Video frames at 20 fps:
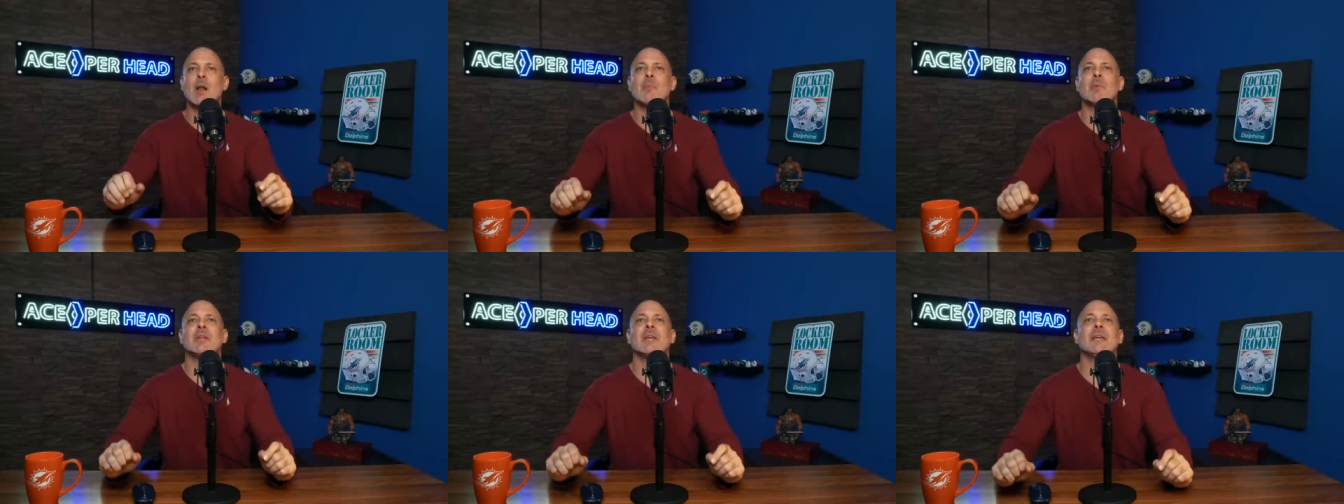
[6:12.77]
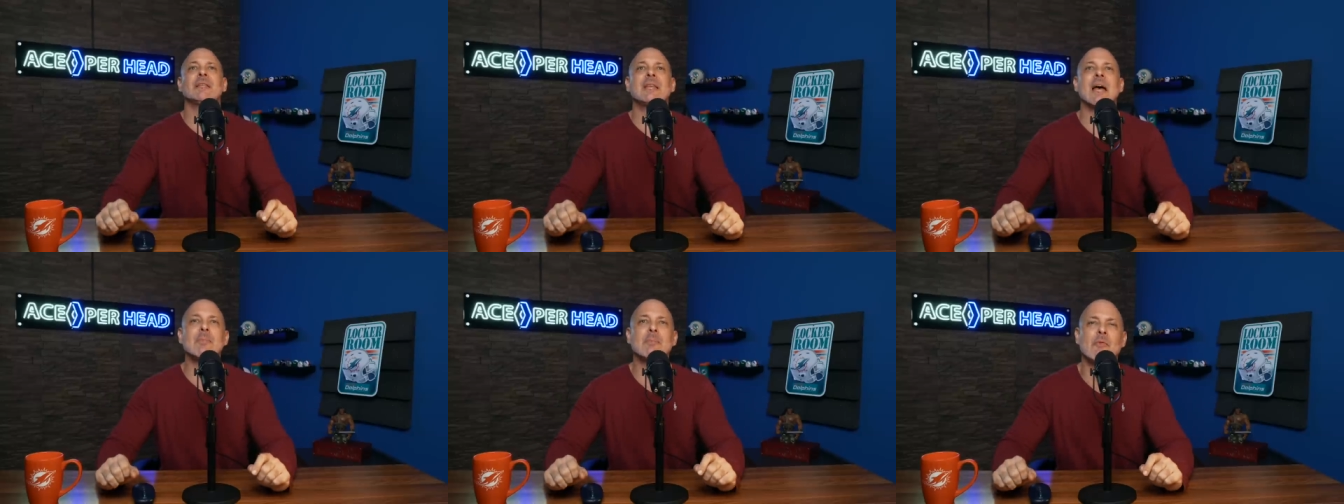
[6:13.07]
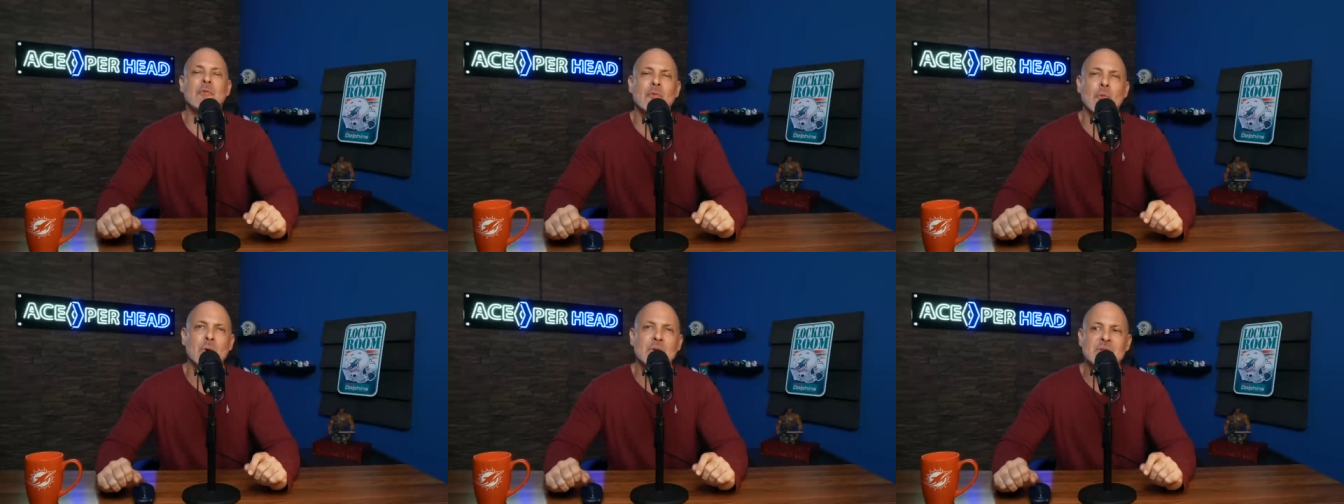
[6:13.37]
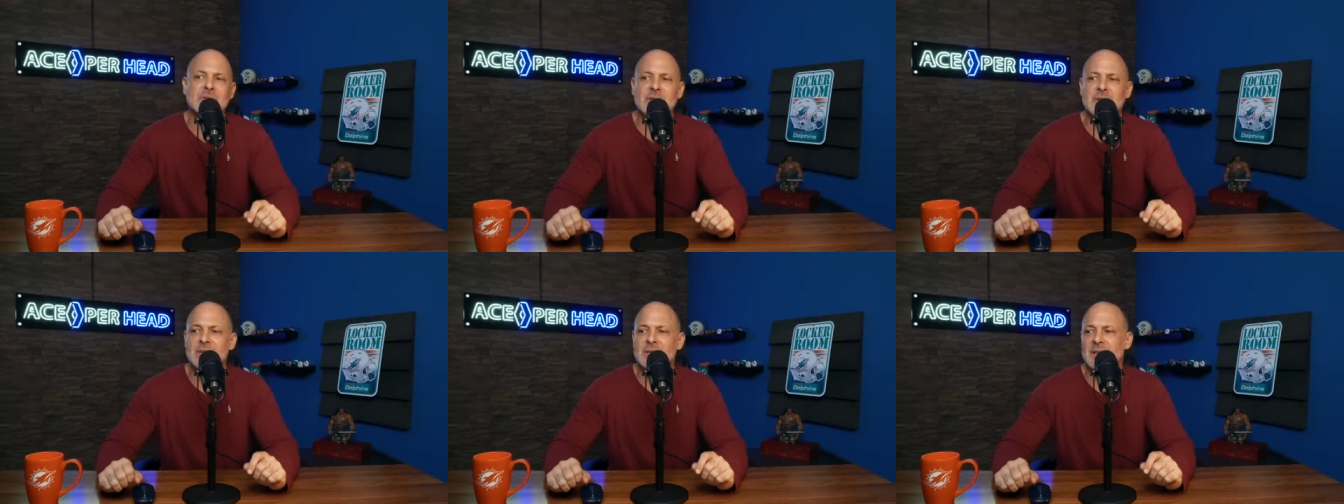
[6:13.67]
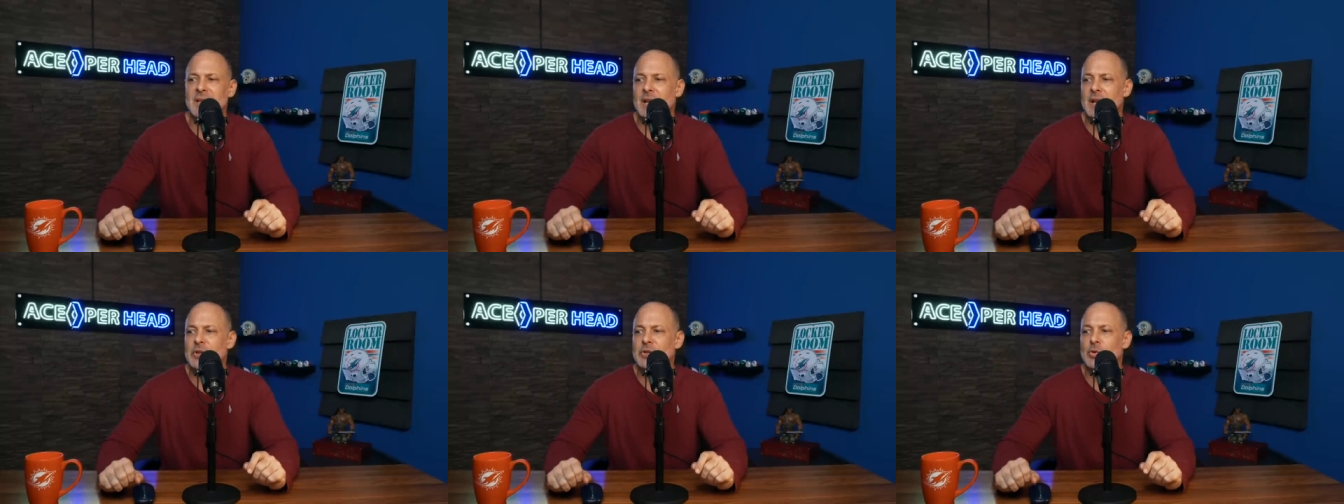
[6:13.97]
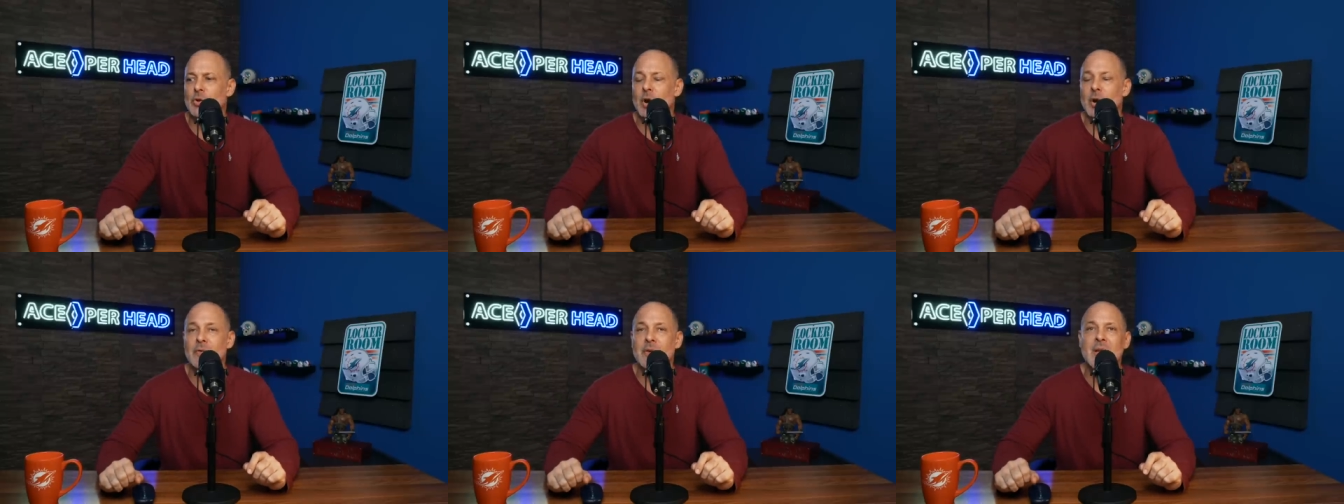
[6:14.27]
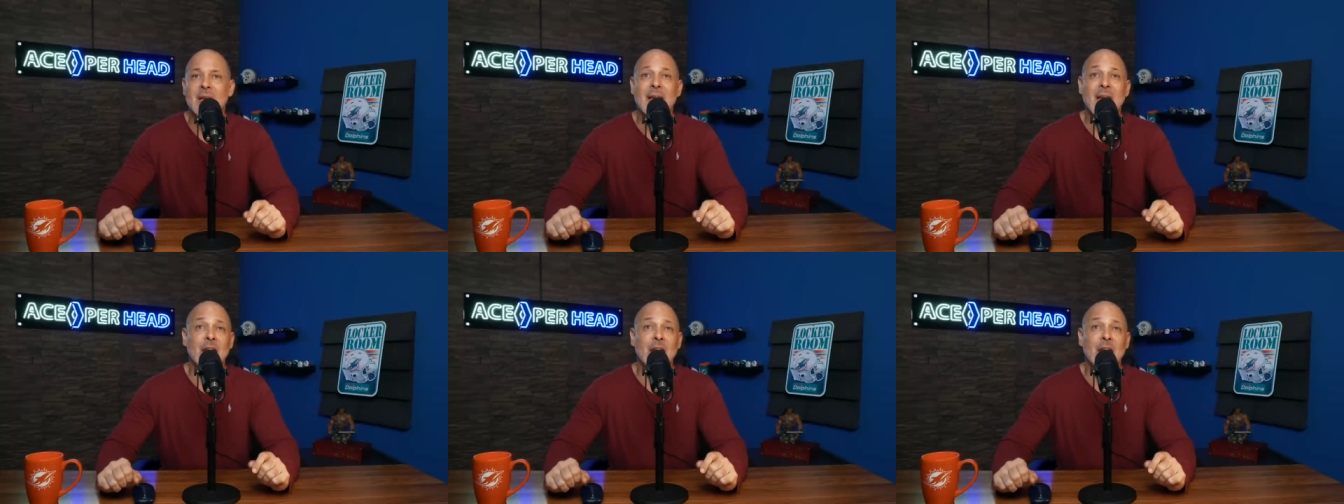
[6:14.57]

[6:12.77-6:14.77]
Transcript: I'm going to get that before the season kicks off.